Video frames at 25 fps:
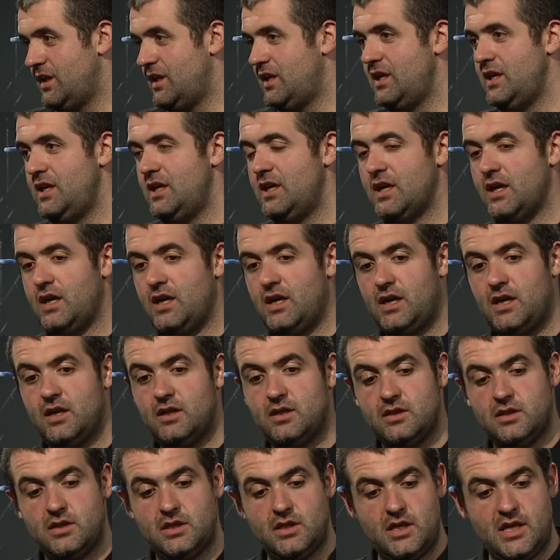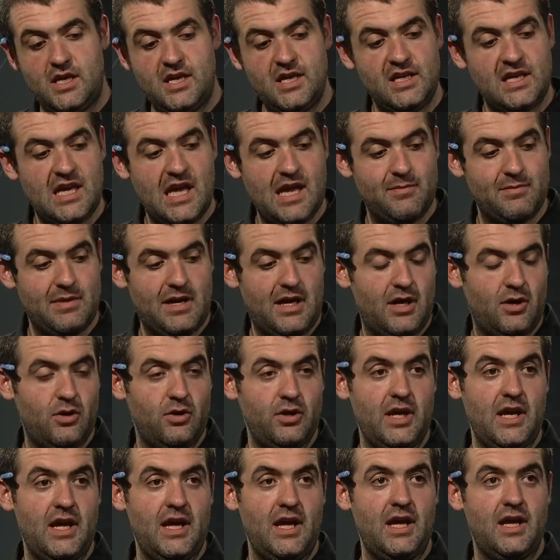He came out
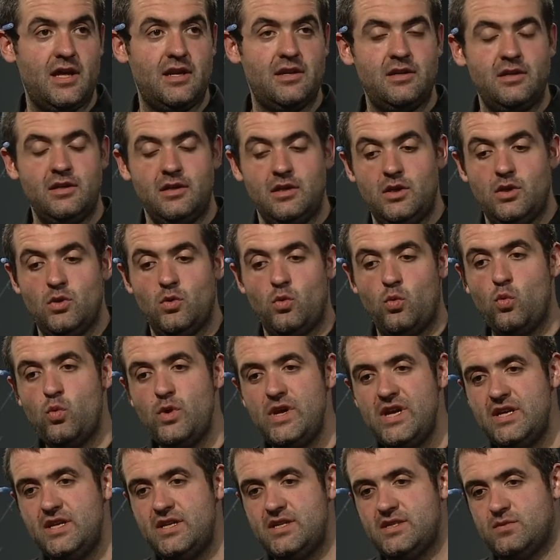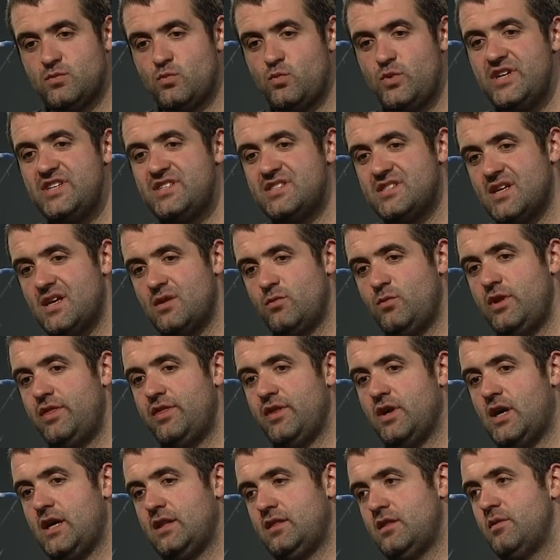and we said we
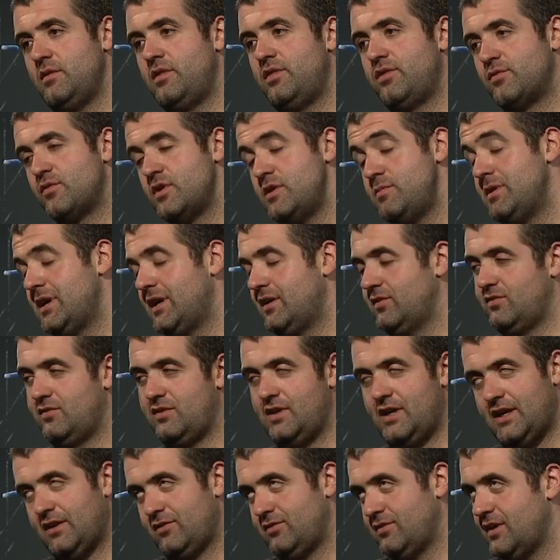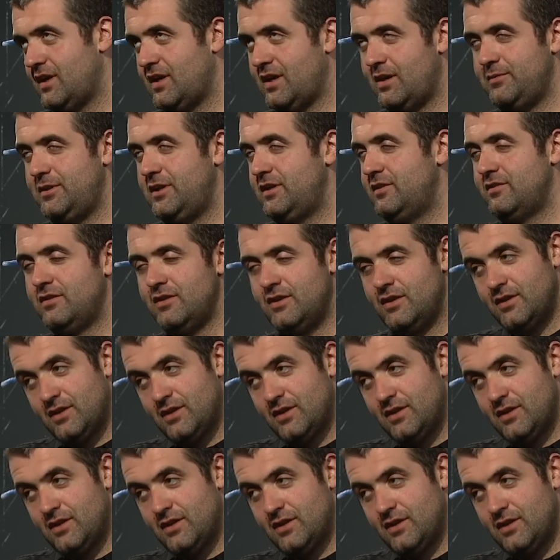thought the three biggest decks, and I mean,